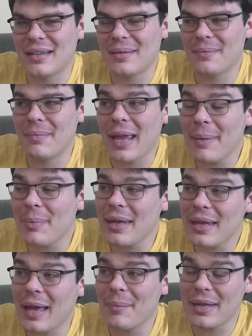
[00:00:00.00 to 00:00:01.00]
Maybe,
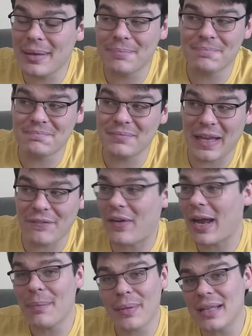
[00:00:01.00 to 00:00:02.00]
I mean, if
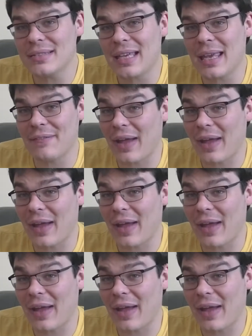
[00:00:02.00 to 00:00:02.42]
I play this game, if